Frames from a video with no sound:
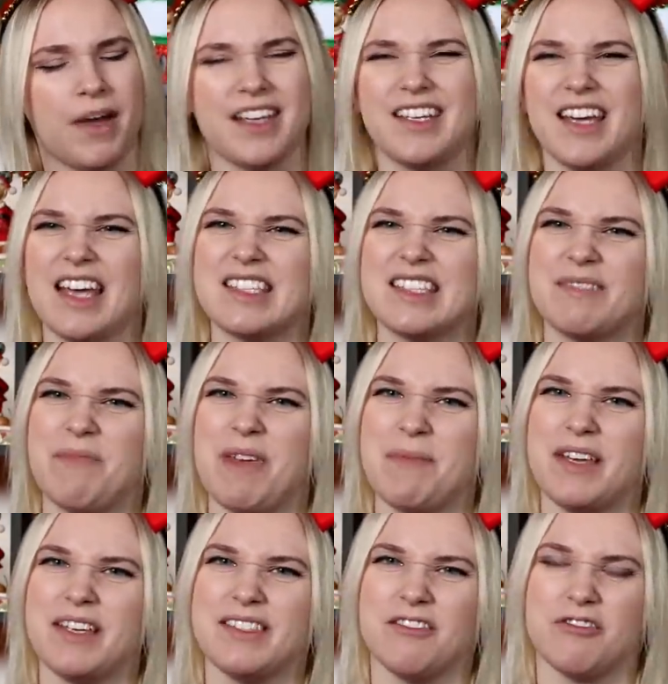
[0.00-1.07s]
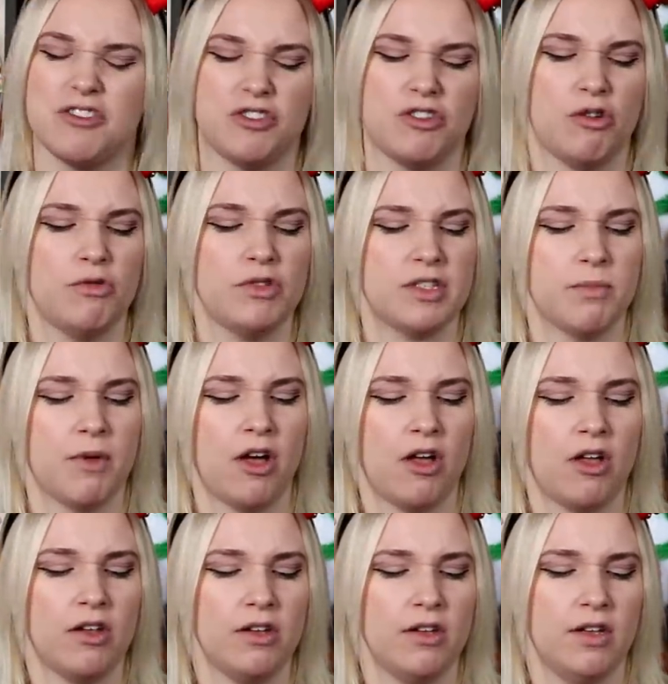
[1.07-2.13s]
I guess maybe because they're so
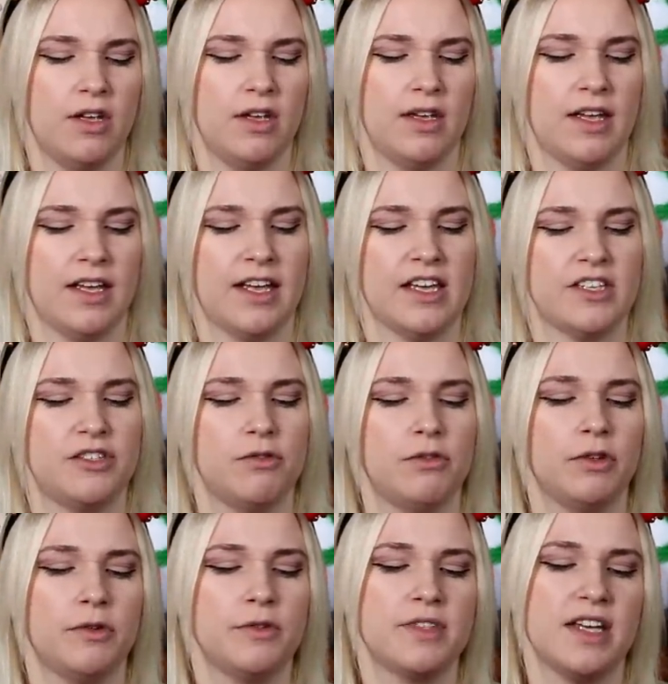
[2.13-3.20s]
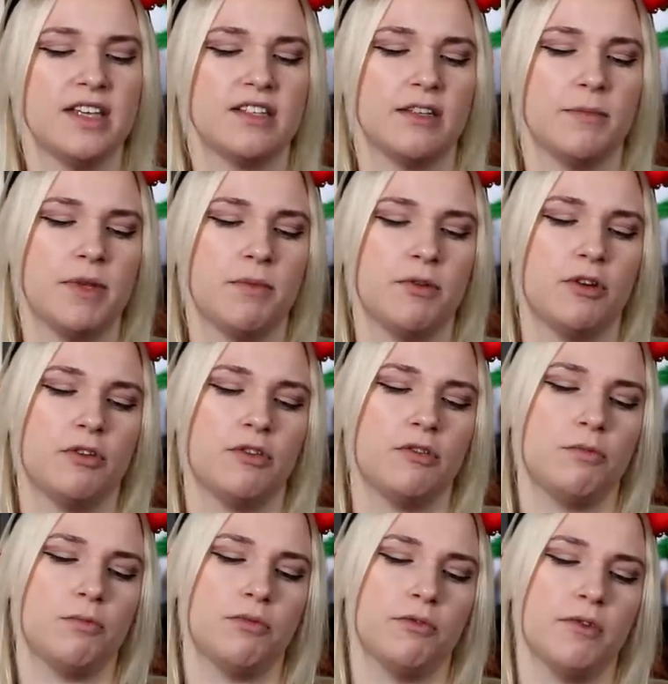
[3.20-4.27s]
small in case you lose it. So let me
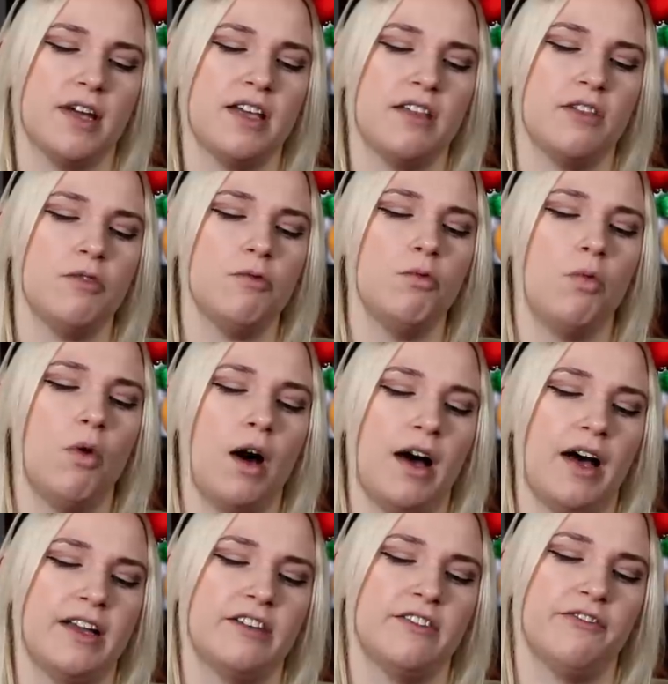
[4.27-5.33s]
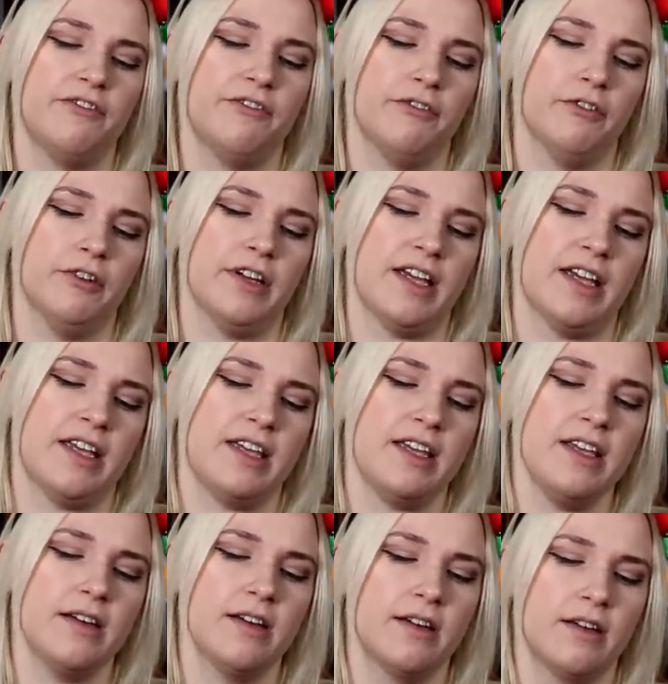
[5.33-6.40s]
break the wand
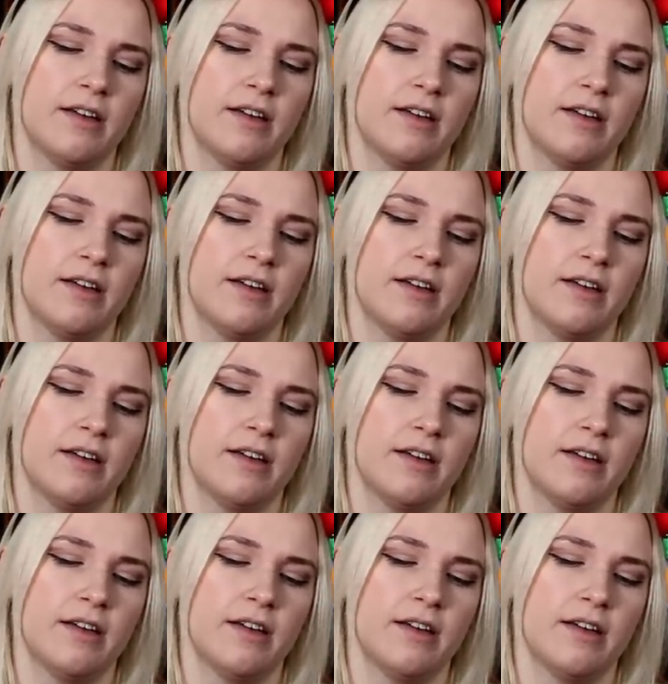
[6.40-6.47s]
free.